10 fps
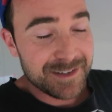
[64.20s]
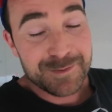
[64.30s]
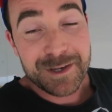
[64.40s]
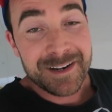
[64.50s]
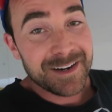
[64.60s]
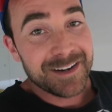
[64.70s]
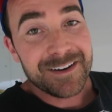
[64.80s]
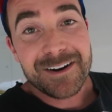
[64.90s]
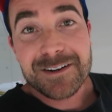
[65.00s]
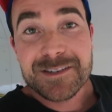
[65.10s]
this has been an
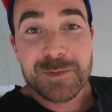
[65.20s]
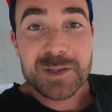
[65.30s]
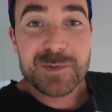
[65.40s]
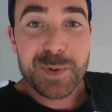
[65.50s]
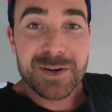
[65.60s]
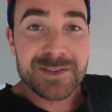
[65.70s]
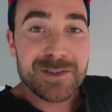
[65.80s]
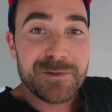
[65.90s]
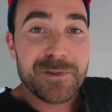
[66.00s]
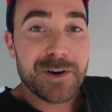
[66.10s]
awesome experience
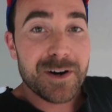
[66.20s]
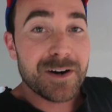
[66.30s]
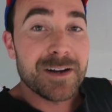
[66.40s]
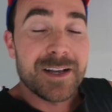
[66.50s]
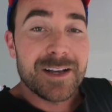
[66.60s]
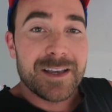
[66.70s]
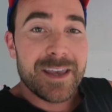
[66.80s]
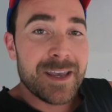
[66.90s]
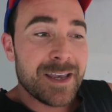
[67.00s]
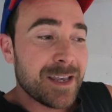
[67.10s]
so far,
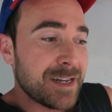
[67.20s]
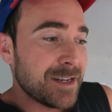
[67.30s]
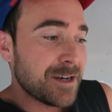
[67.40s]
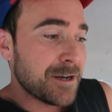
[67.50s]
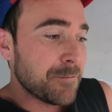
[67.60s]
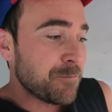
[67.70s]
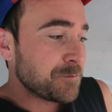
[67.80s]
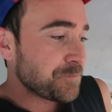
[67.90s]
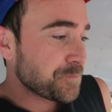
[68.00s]
and um,